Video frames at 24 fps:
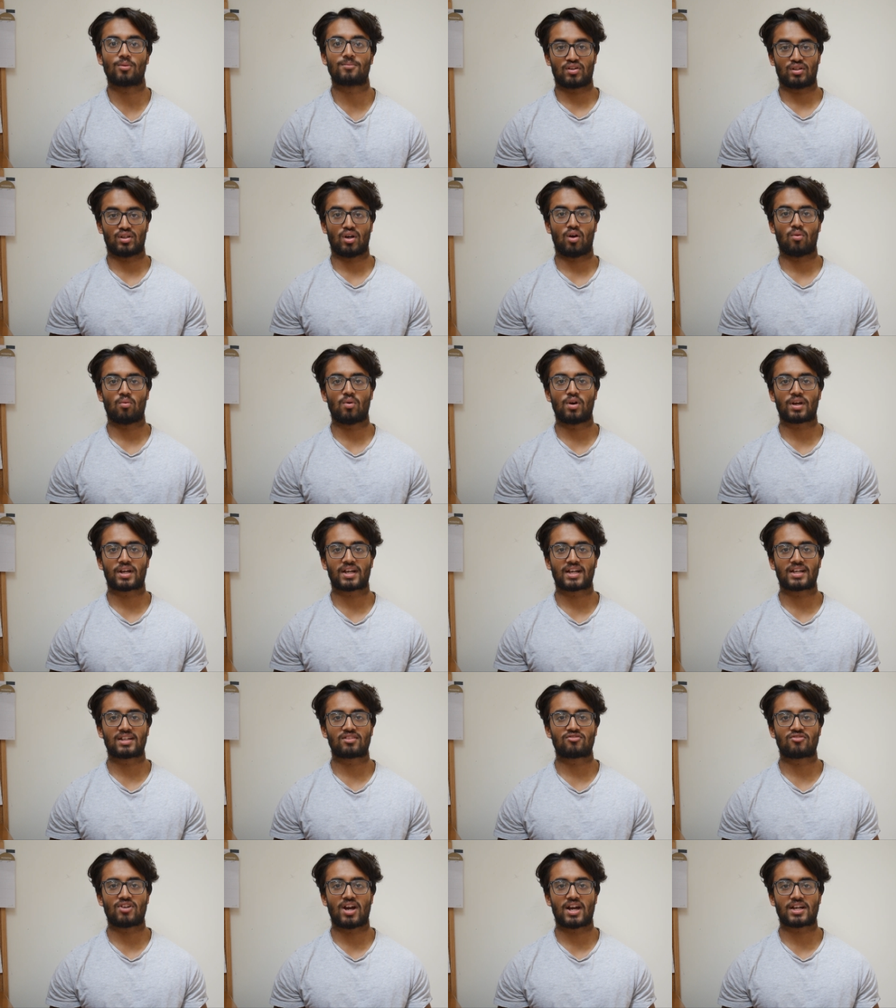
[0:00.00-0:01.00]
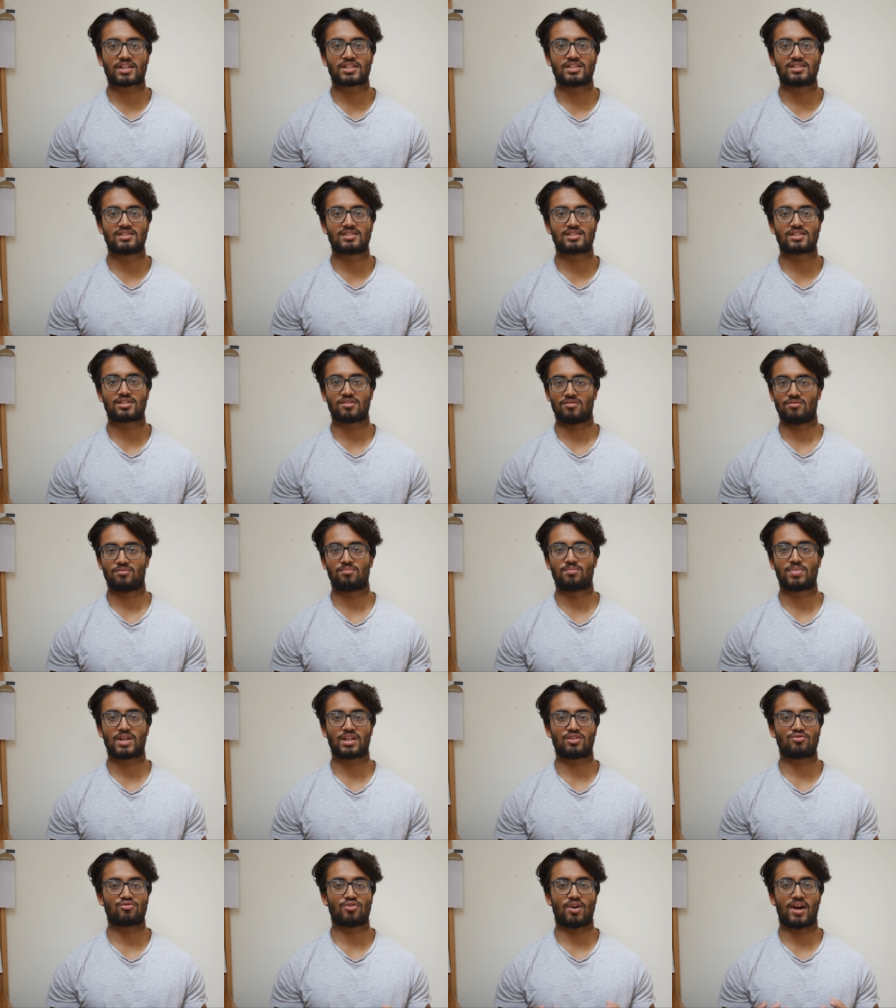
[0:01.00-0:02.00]
If you're not working on fractions, you'd
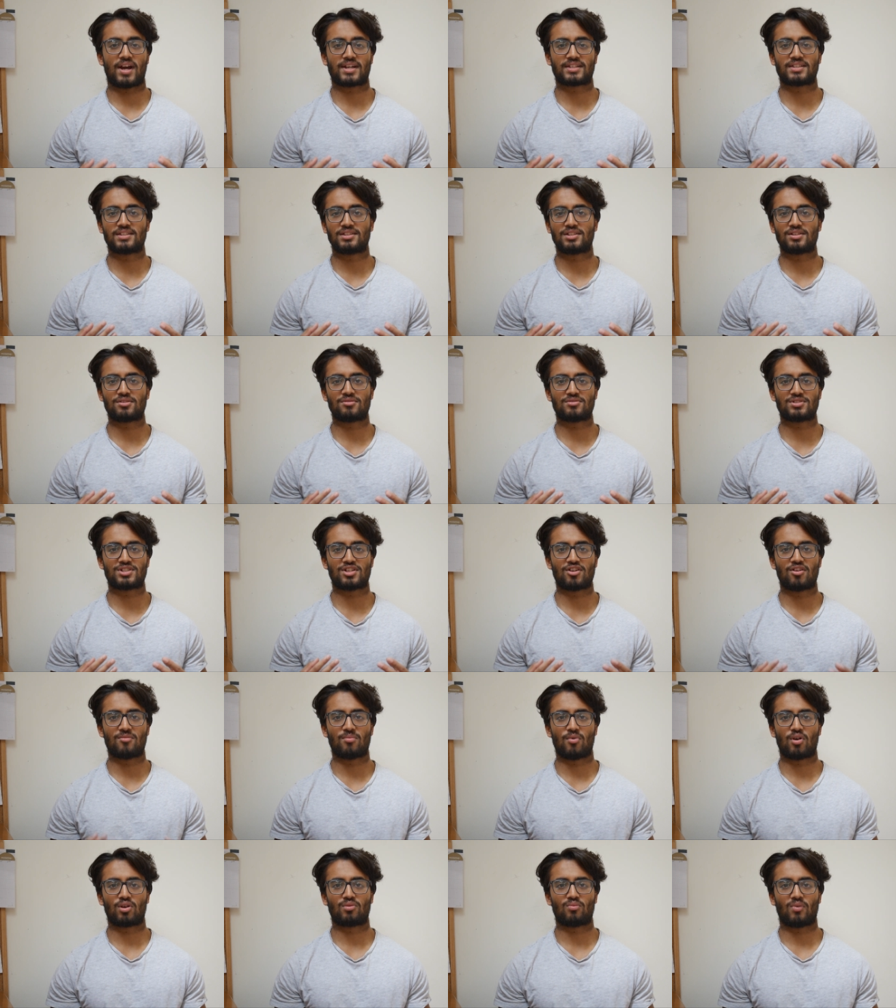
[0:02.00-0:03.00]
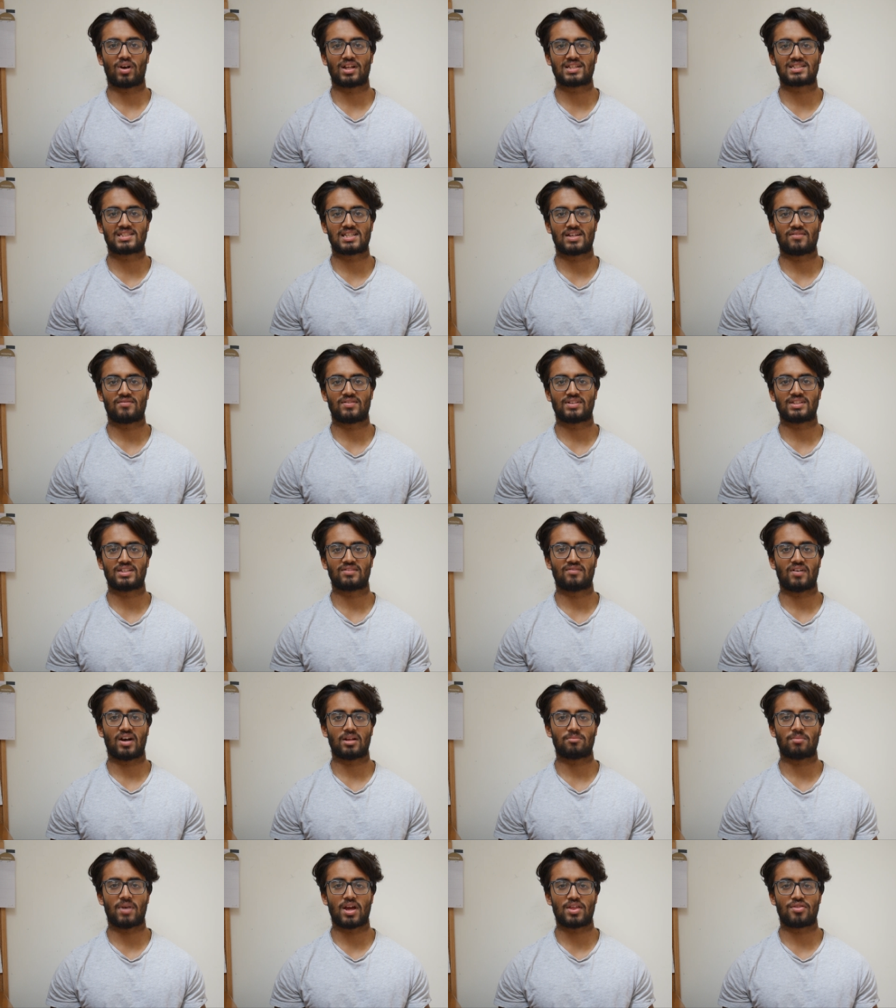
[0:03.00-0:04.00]
be trying to do 0.17
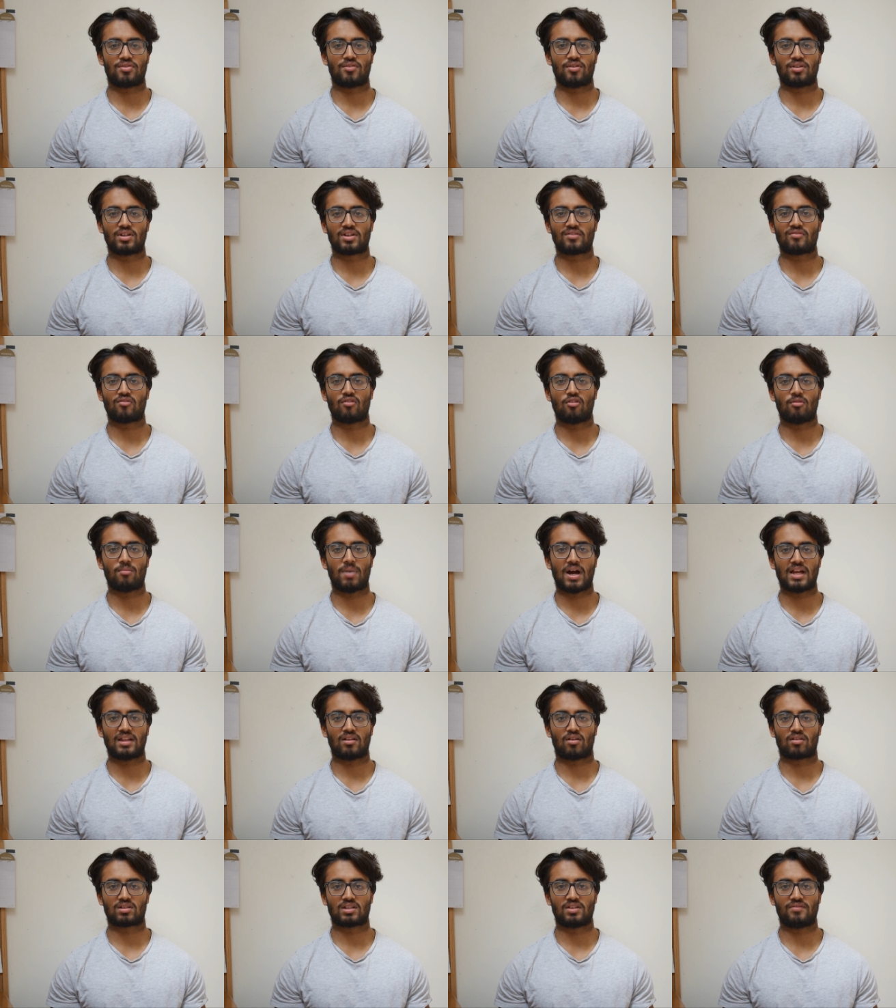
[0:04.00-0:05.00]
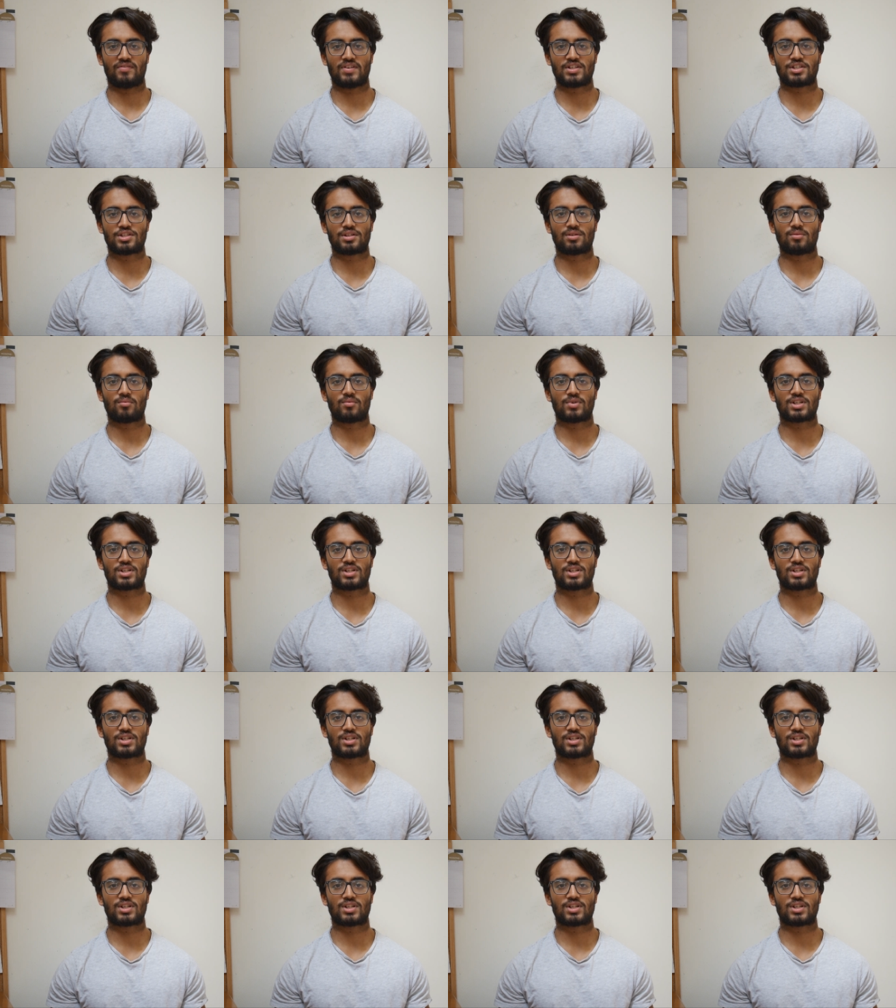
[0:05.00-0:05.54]
divided by 34 by long division,